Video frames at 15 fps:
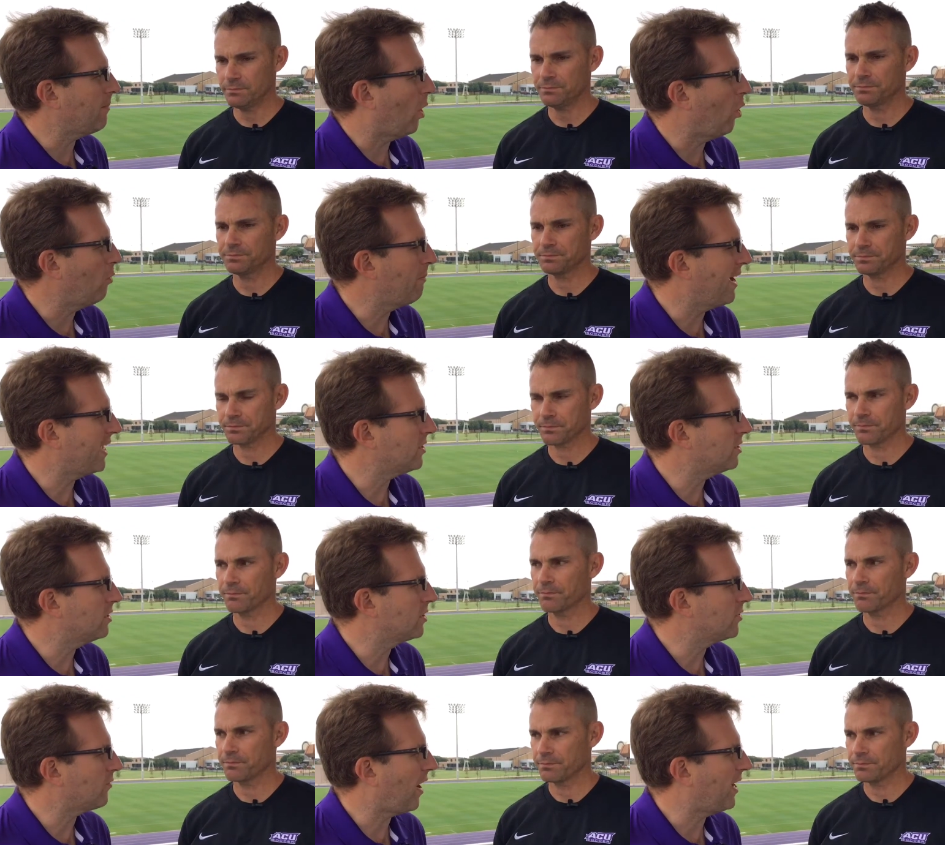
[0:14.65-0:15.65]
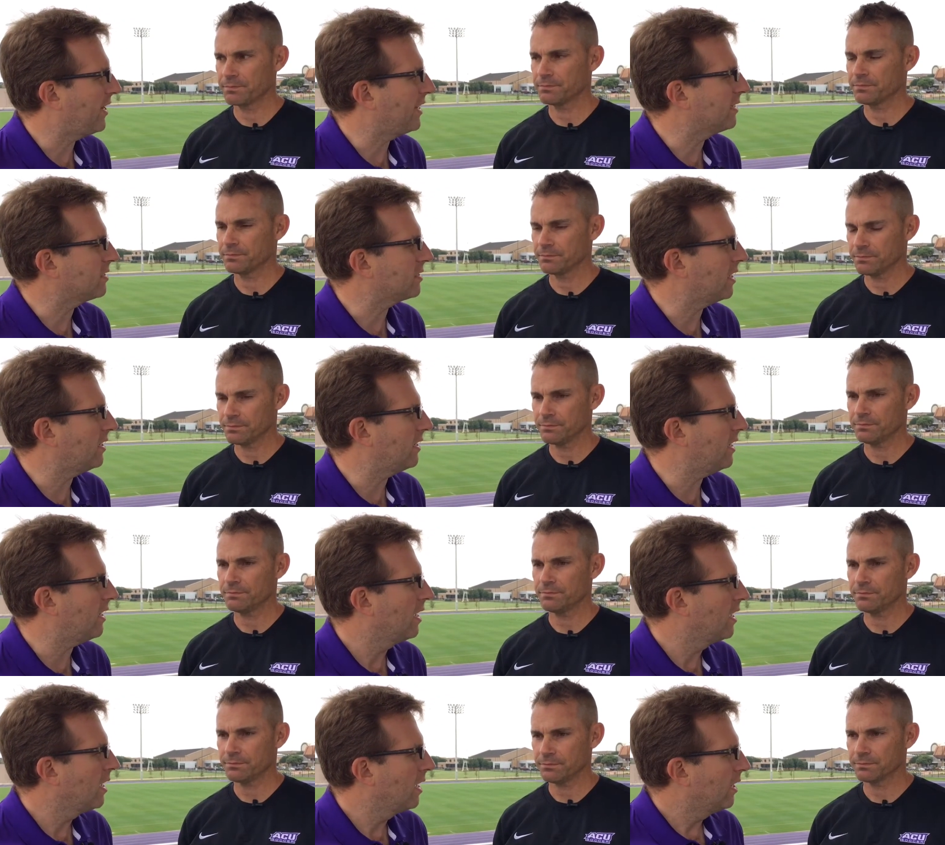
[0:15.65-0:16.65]
Speaker 1: Home matches Friday and Sunday
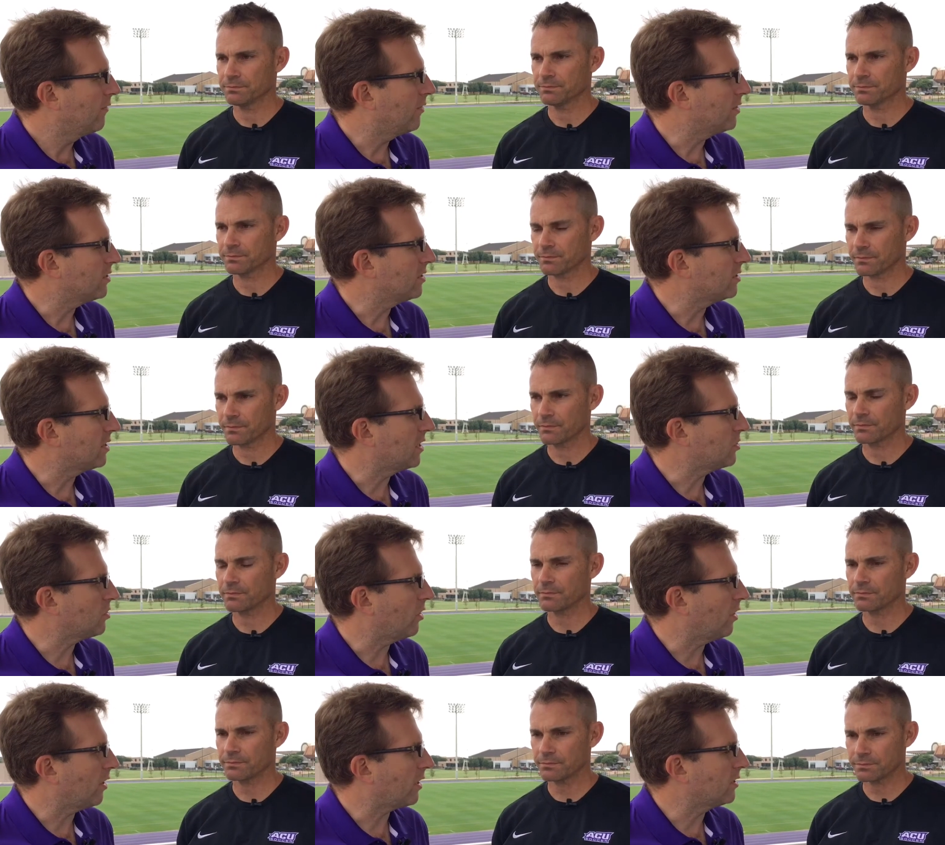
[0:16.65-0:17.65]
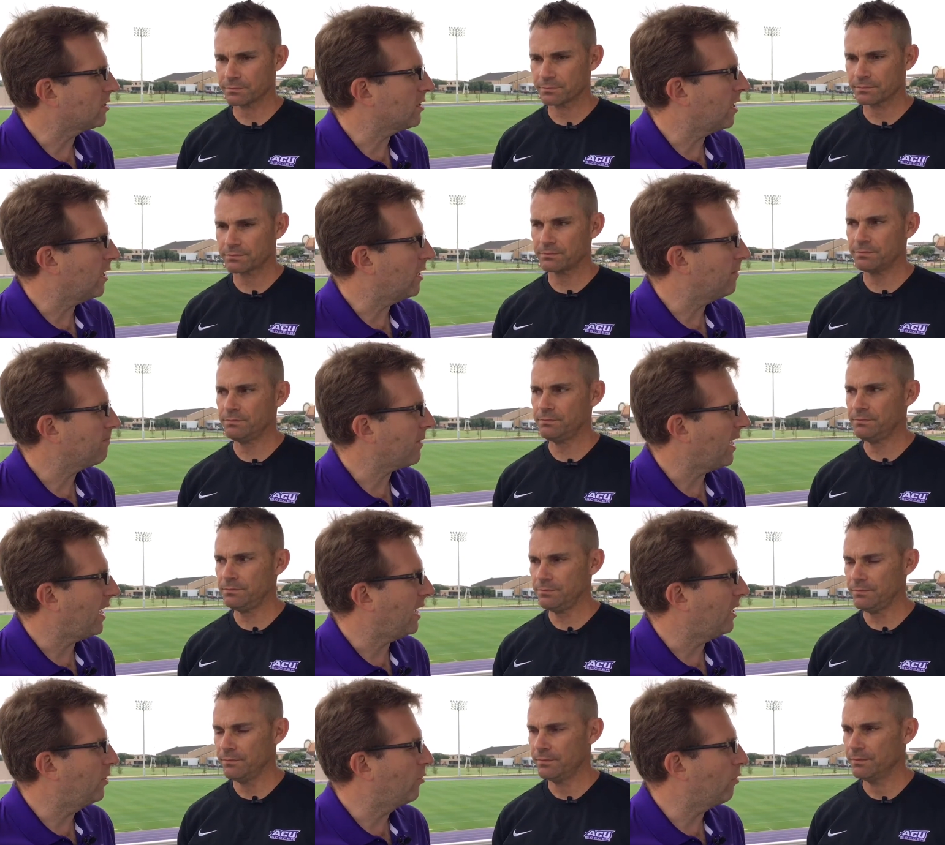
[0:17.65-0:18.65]
versus Central Arkansas
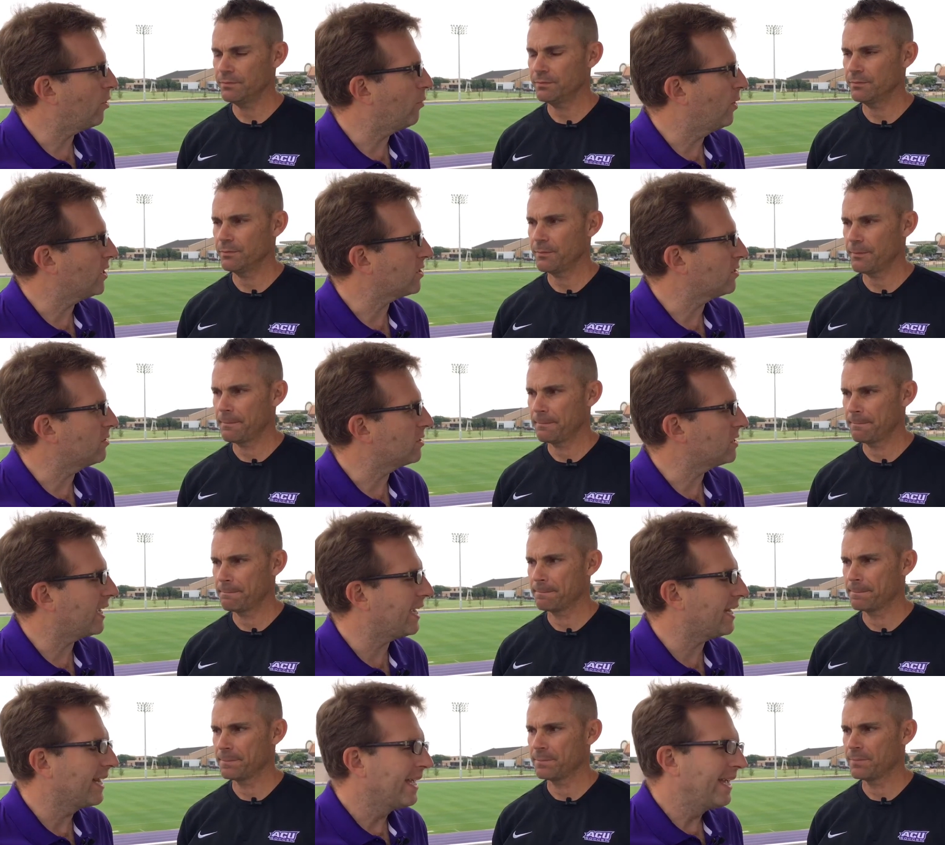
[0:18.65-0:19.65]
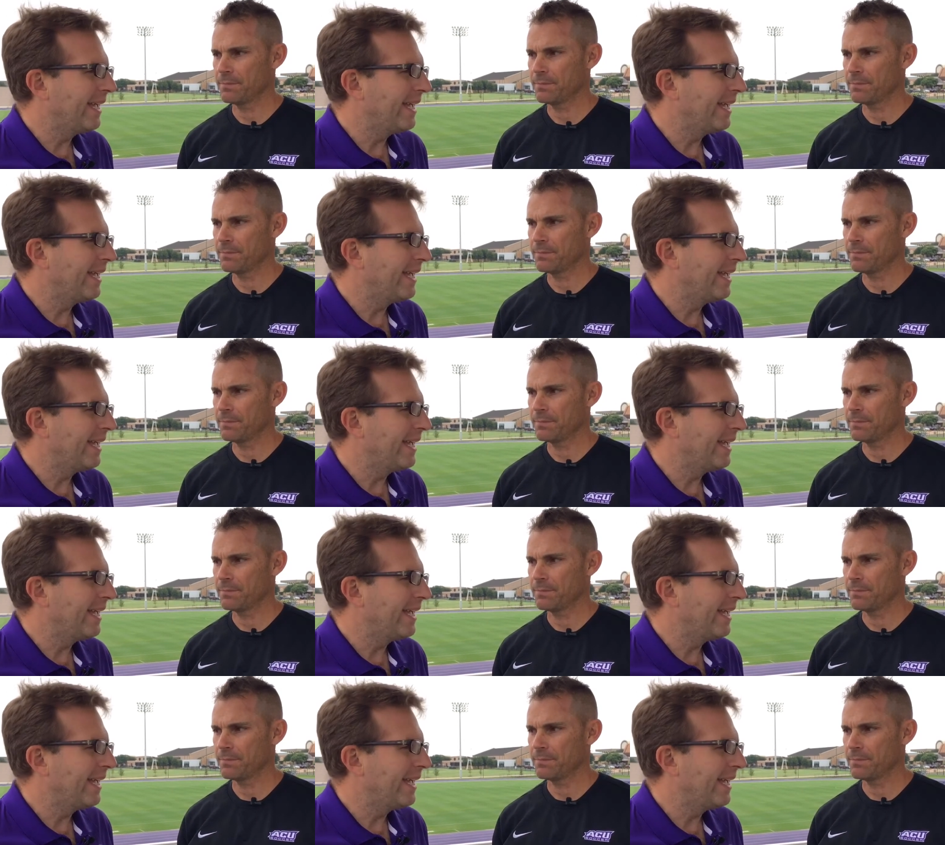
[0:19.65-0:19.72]
and Northwestern State.